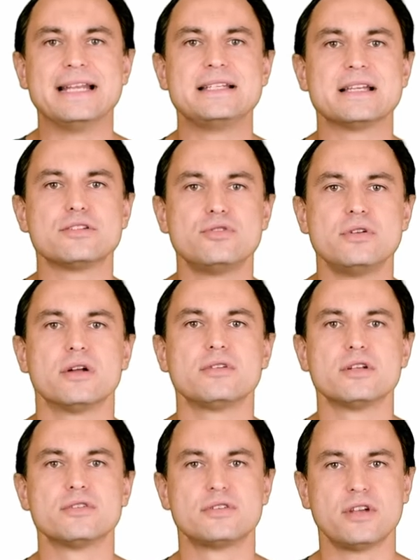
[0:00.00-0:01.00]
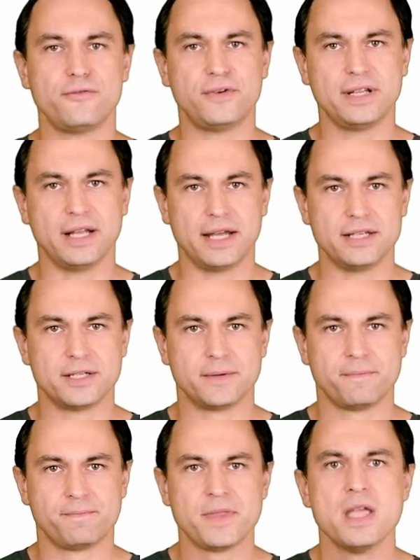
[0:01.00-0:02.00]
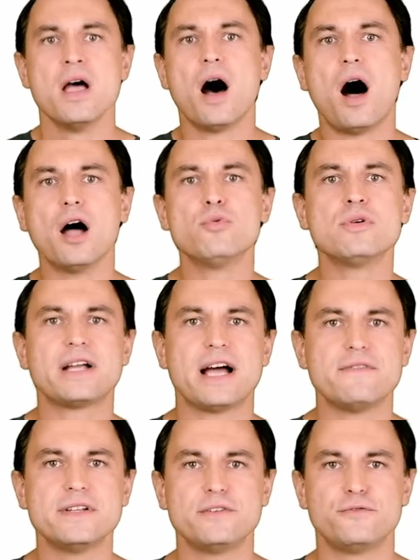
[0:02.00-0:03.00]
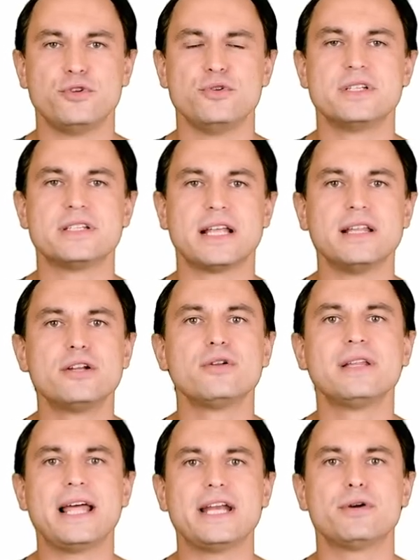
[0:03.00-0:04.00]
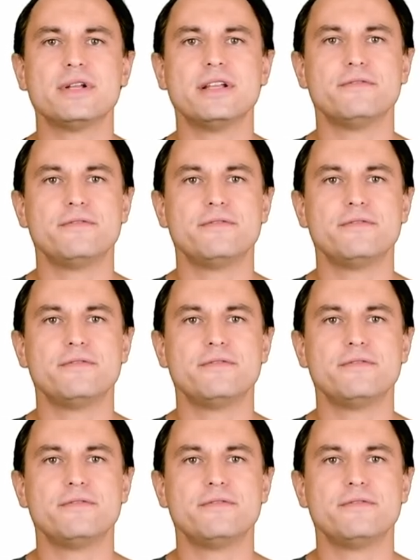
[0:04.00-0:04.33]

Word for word: it does not soften light. I will cover diffusers a little later in the